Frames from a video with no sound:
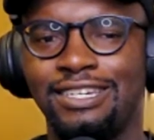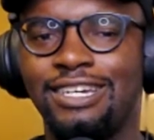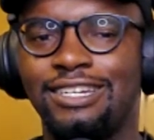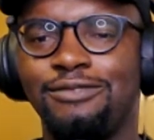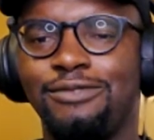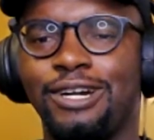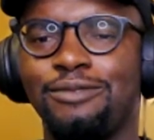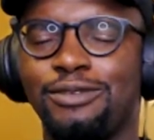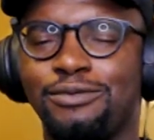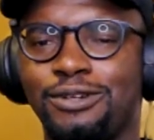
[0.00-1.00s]
an
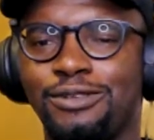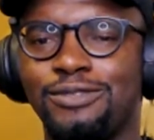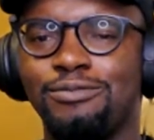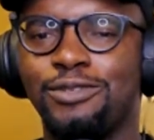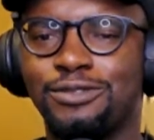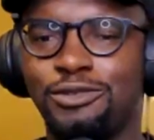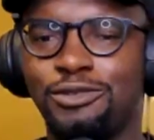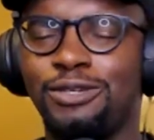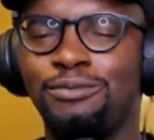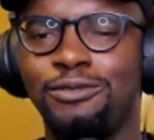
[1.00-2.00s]
environment where there's multiple
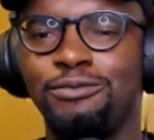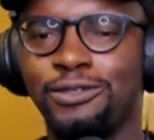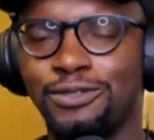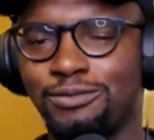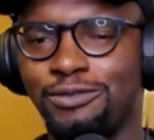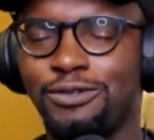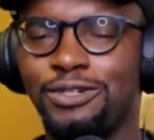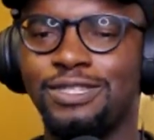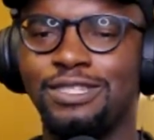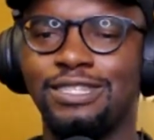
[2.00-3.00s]
people, multiple
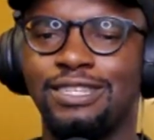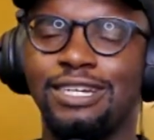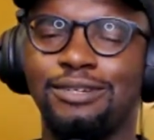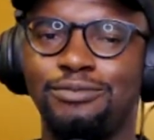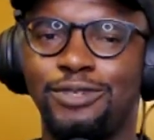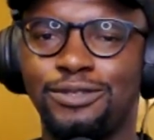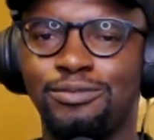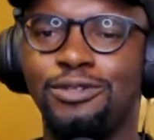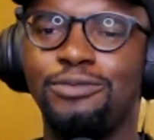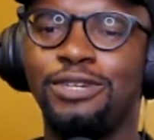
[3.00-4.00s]
voices, and like
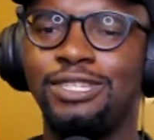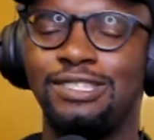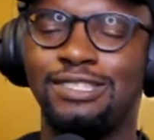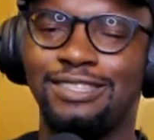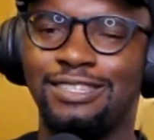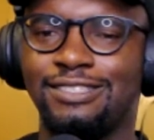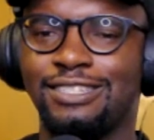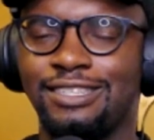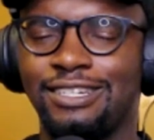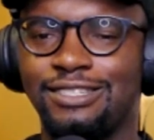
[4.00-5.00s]
multiple opinions and things
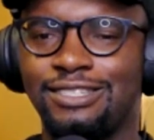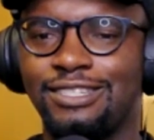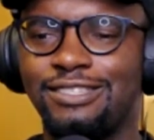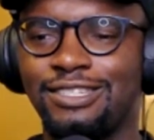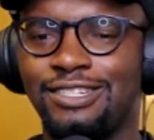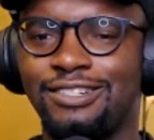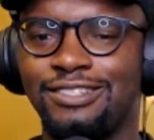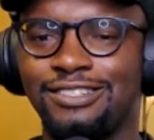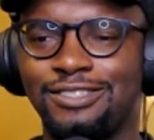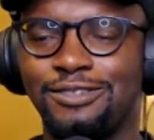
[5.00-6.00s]
like that to consider.
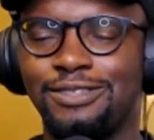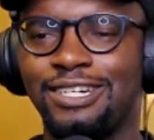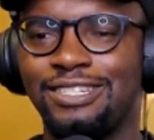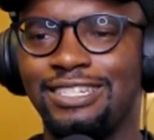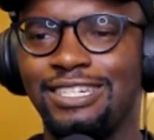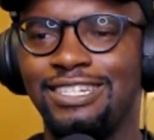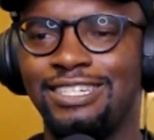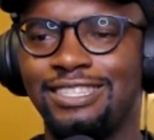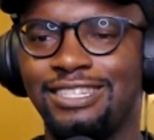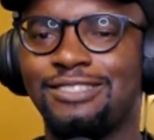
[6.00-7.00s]
So
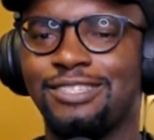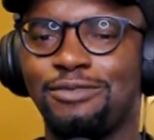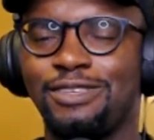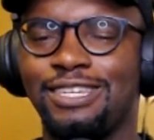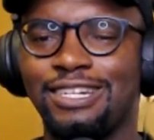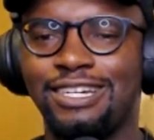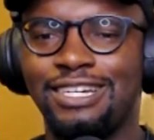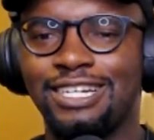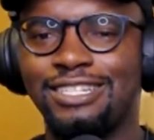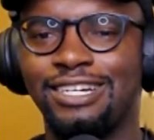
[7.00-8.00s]
that's something that
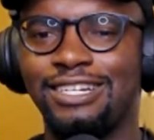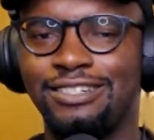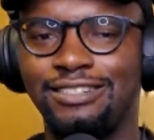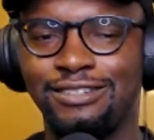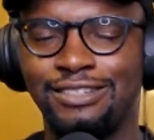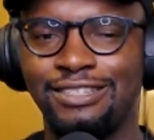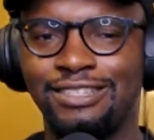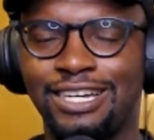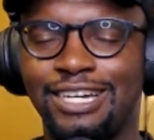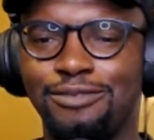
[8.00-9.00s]
I'd gotten
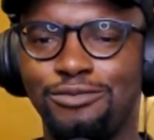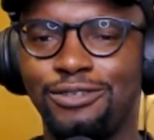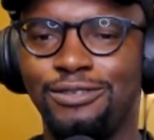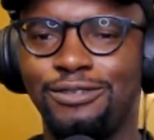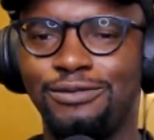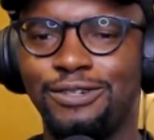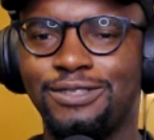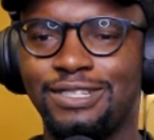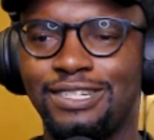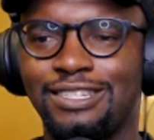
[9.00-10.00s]
out of Breathe
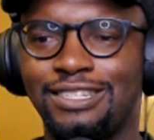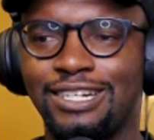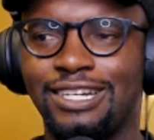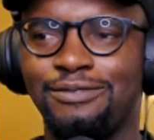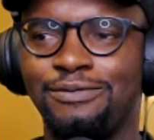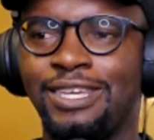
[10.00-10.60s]
University, kind of